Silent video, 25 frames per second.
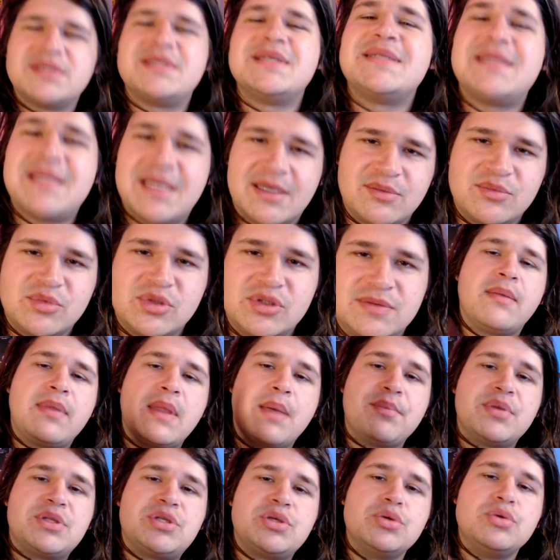to sell more.
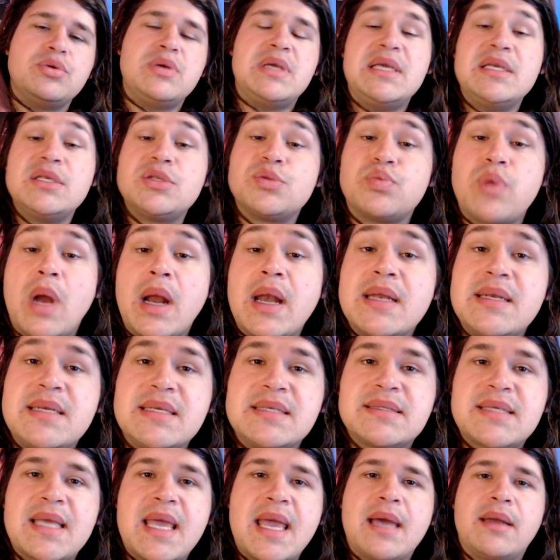Number two is run a
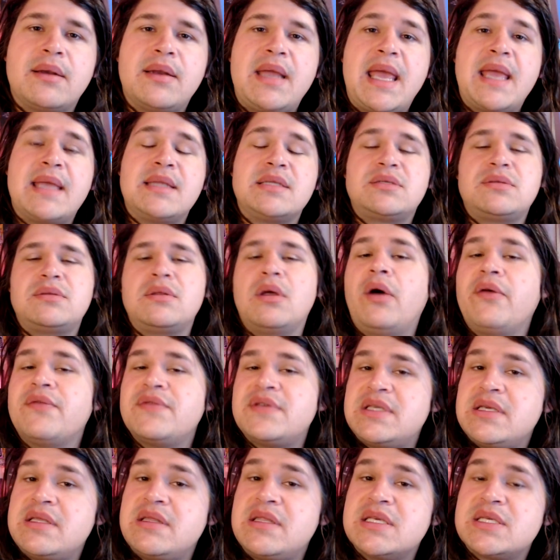discount. And
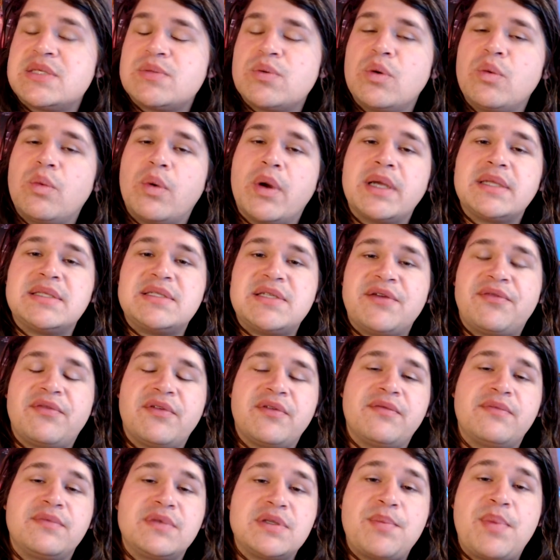obviously this will work
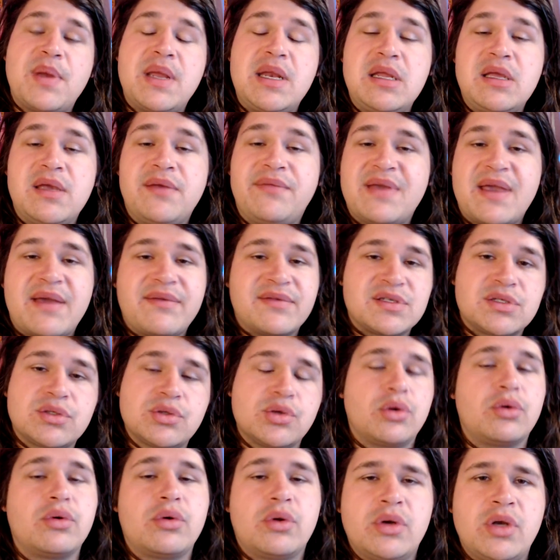different depending if you have a
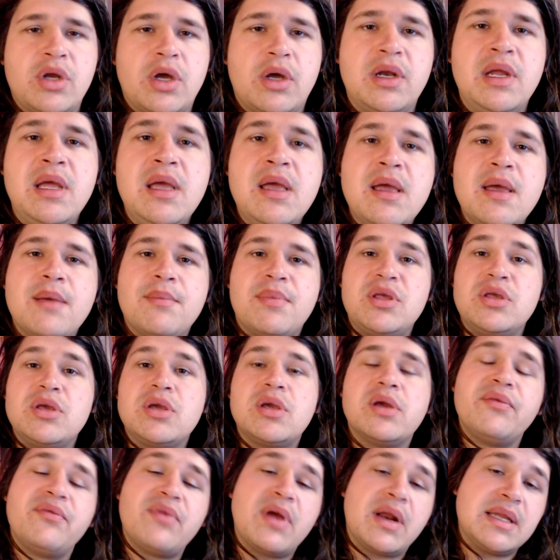store or not, but you
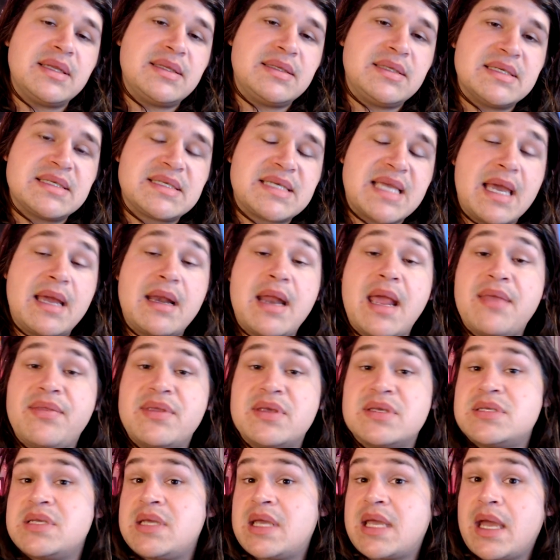can run a discount and
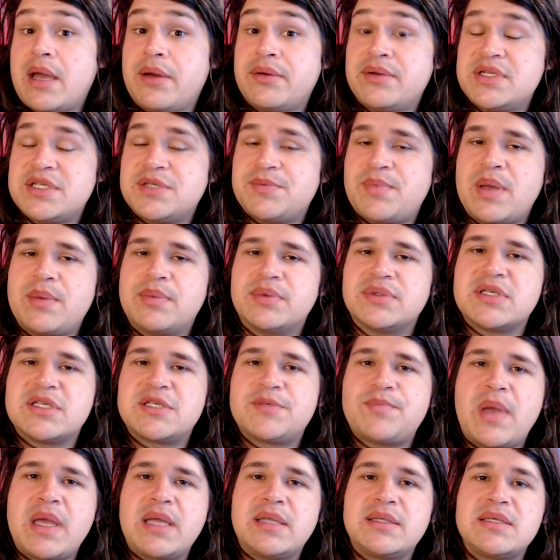this encourages people to
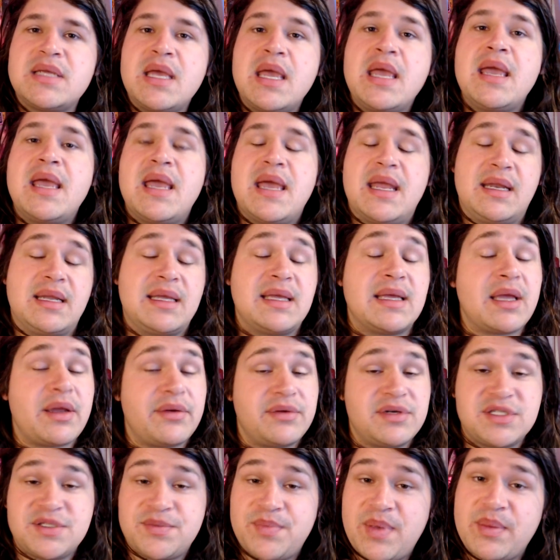spend and it
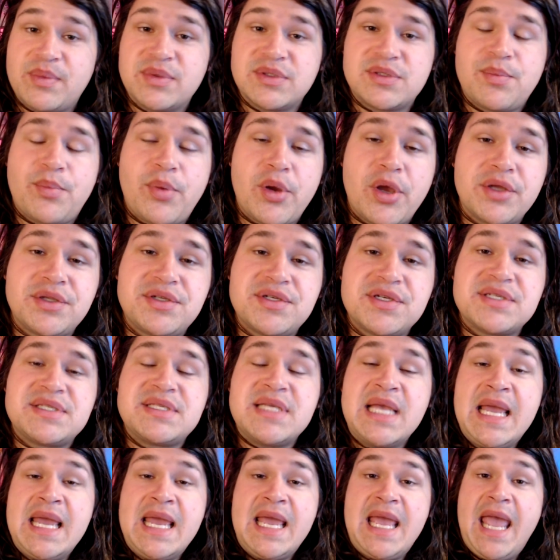encourages people to purchase
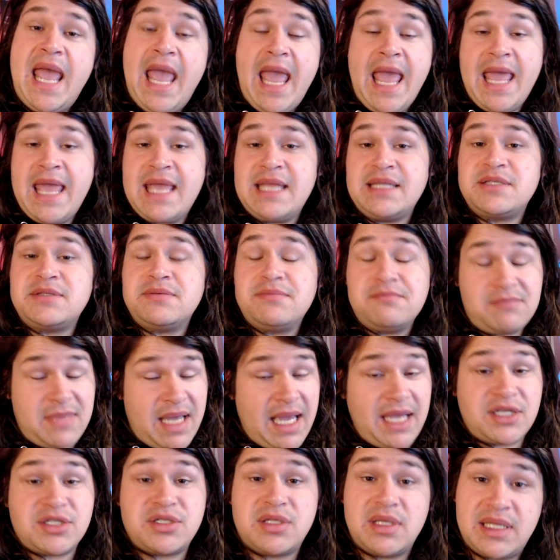and
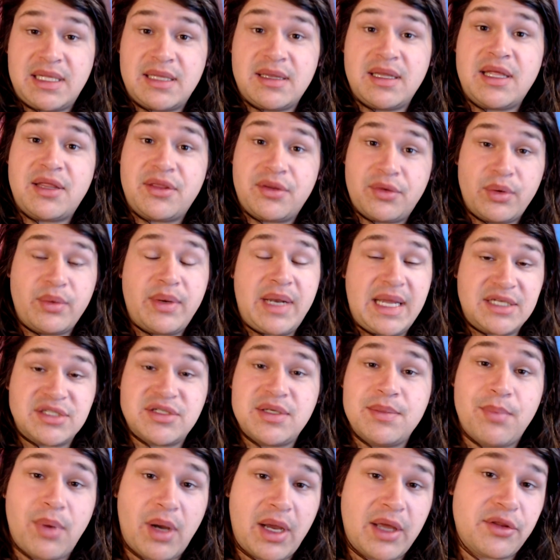actually click through and
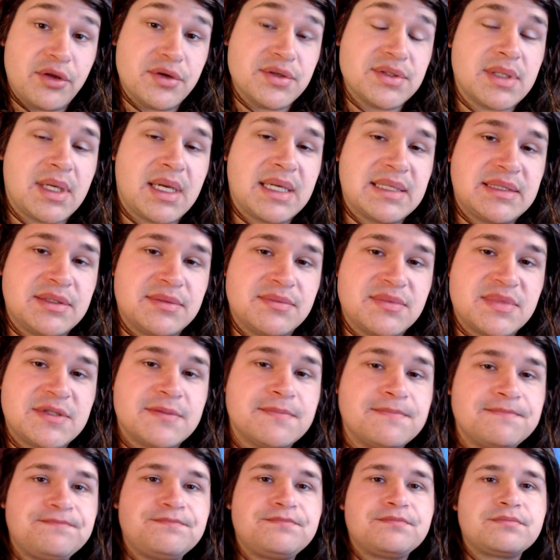actually buy those items.
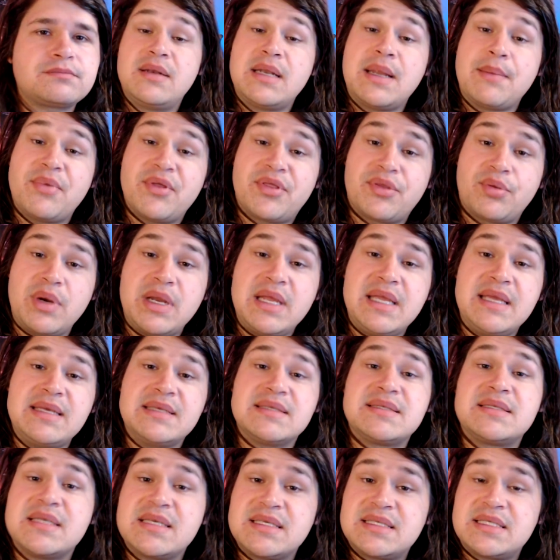Number three
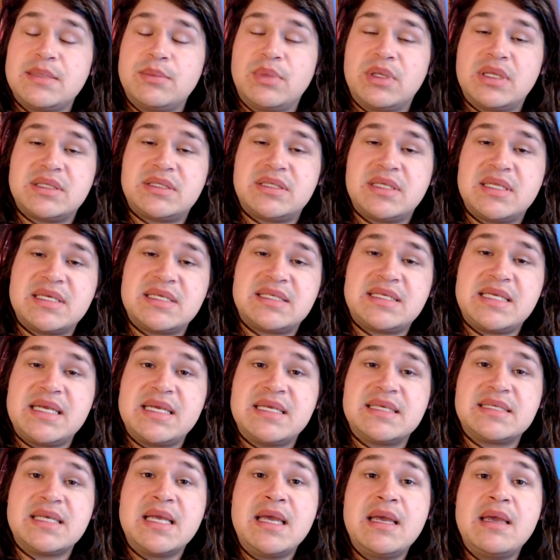is similar to this,
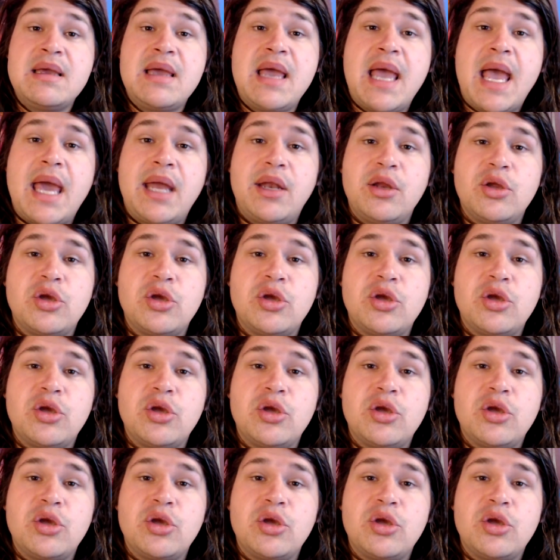is add a